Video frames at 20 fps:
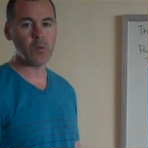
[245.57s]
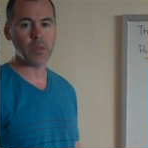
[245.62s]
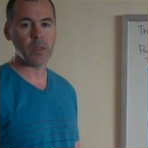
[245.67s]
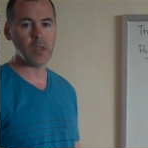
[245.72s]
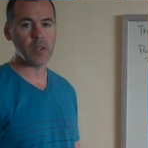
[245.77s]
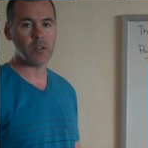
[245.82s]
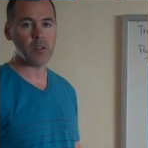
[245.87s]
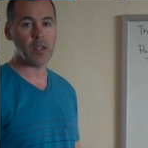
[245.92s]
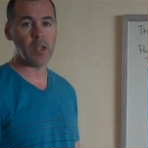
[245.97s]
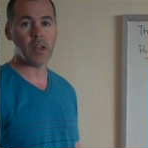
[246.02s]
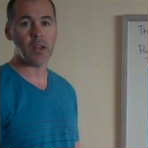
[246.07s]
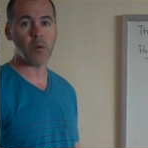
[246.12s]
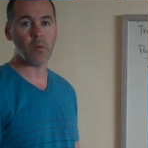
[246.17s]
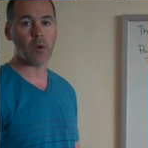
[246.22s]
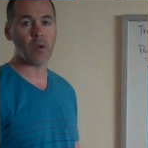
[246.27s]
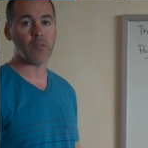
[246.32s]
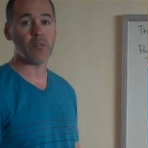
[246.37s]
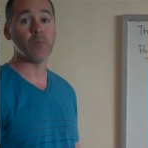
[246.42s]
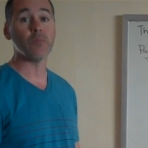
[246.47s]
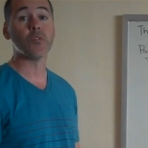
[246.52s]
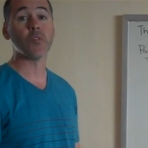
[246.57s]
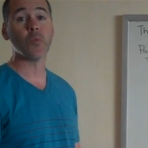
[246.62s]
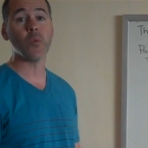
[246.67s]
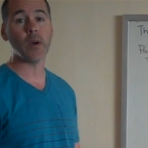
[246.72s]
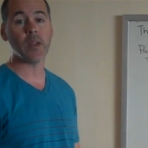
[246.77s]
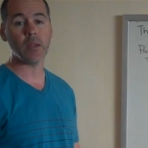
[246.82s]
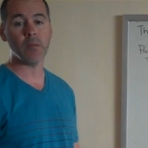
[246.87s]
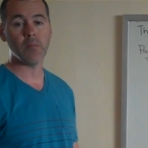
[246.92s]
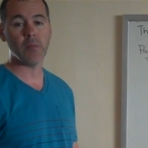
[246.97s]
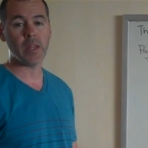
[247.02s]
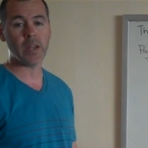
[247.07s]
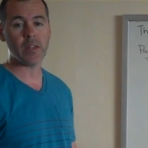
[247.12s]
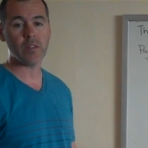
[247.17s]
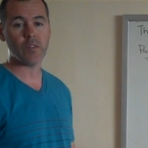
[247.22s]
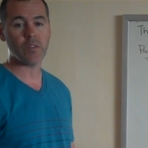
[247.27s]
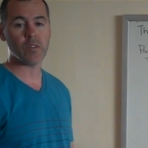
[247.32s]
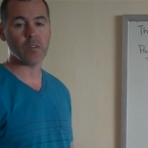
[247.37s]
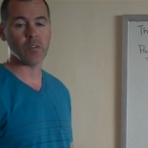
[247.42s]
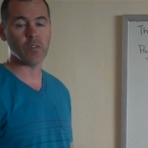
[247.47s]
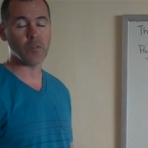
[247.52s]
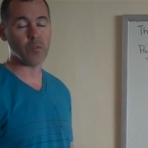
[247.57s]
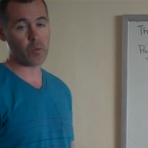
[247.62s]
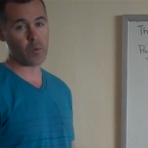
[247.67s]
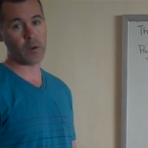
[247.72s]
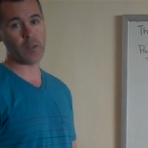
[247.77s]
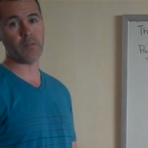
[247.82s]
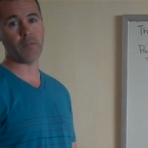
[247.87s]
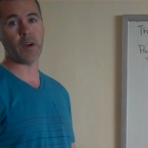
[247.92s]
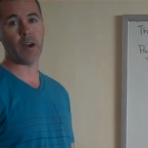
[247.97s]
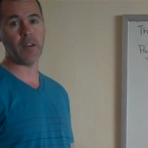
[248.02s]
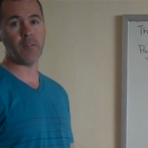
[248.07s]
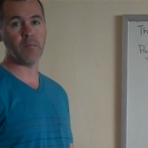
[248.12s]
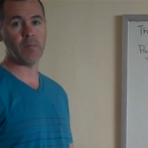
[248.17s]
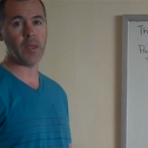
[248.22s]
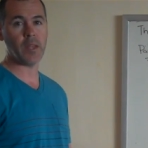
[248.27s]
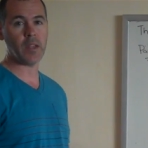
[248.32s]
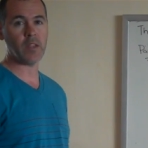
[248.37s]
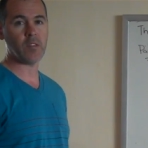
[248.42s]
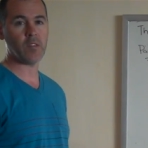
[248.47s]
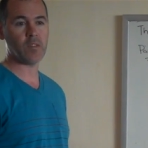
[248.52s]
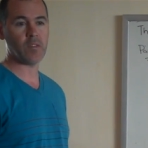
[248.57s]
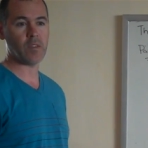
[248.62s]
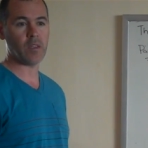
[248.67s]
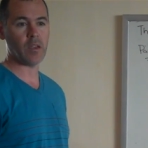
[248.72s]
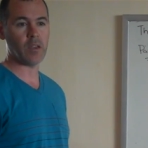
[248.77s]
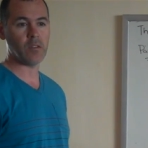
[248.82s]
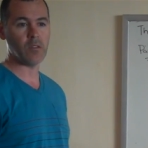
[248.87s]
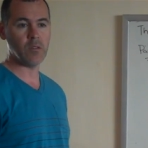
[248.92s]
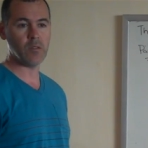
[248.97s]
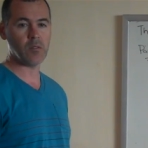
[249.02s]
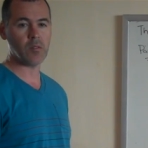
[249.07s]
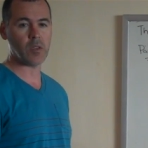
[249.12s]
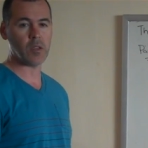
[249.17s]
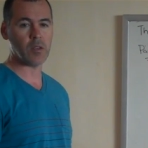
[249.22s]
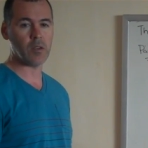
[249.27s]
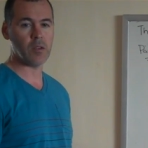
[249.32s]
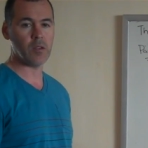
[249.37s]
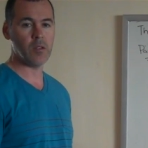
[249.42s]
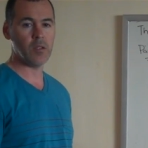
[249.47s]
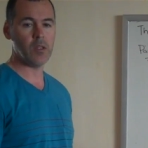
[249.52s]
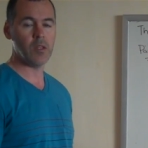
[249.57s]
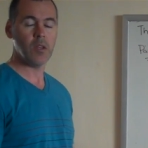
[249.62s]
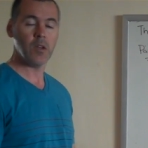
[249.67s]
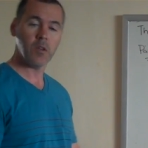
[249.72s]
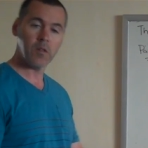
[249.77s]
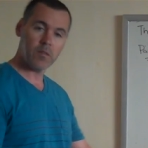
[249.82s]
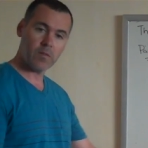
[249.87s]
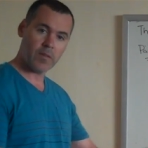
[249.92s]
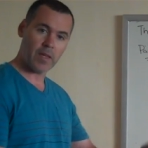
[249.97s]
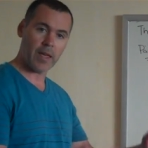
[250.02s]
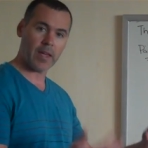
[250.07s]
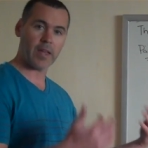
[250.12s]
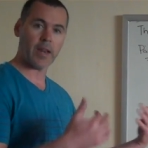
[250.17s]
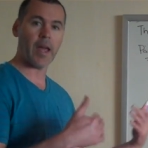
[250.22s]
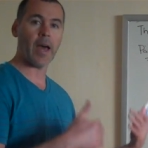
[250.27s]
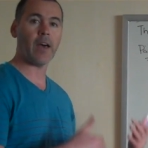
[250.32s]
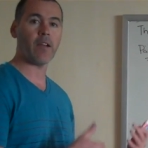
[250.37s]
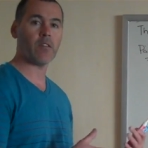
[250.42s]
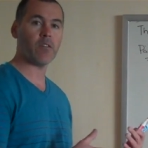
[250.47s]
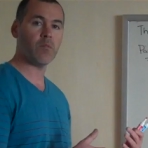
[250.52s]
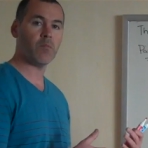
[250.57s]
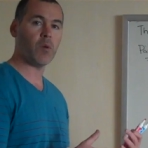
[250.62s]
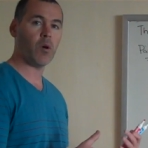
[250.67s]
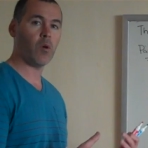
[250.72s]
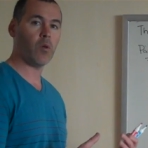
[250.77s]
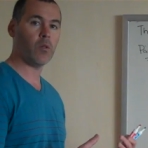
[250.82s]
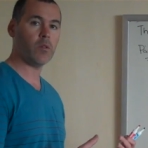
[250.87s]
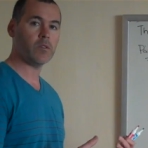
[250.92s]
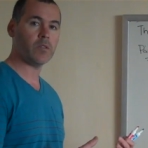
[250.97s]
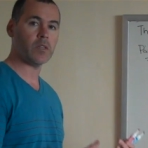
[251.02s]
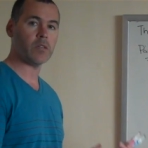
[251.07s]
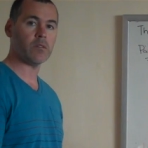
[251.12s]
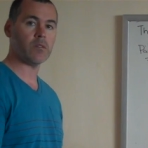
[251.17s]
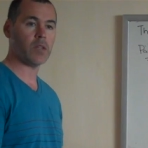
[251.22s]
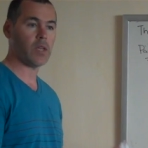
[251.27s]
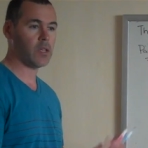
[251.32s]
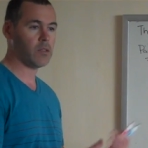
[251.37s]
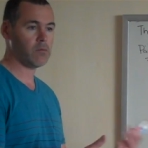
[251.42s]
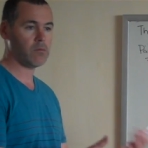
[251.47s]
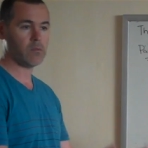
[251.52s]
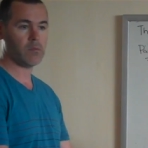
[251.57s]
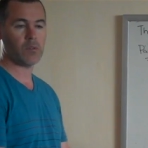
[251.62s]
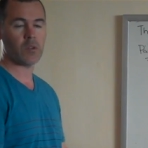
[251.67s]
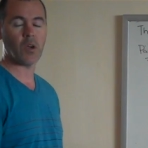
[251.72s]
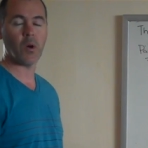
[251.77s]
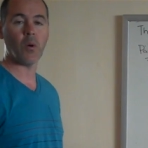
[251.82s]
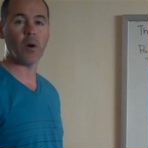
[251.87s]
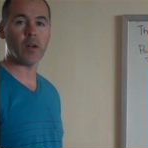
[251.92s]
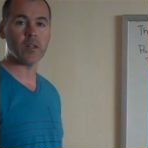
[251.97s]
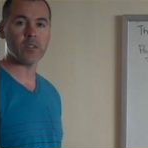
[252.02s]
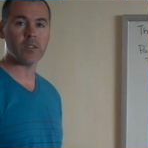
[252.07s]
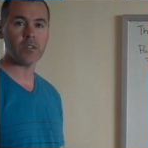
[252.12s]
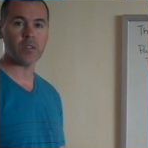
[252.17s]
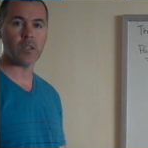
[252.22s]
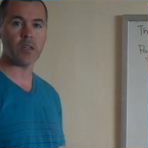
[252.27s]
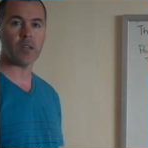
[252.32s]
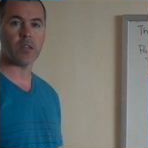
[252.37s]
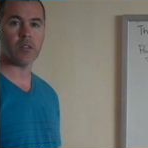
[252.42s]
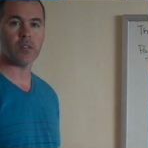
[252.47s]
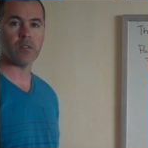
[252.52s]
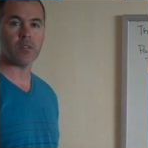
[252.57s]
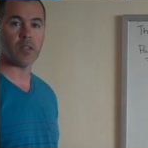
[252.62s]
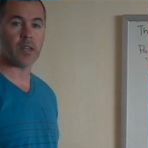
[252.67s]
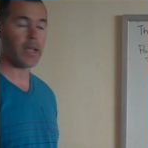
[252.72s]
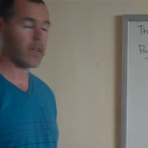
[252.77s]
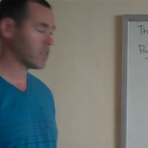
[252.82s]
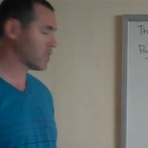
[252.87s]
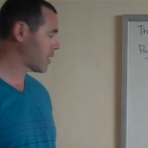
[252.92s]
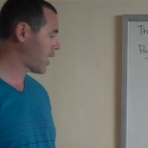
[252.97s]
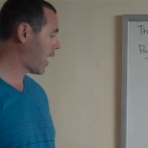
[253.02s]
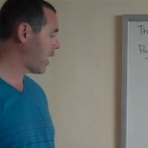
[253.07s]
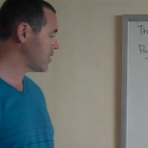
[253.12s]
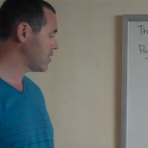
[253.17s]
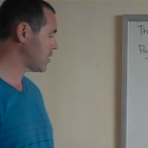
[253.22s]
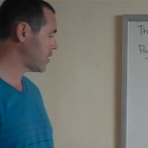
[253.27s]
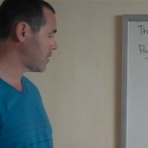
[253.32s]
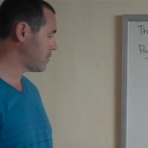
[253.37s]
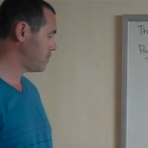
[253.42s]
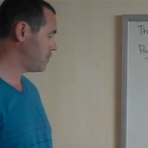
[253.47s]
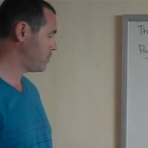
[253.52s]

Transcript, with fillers: within anywhere from 20 minutes to 45 minutes, uh, you can take it out of the mold and, and go on to the, the next casting.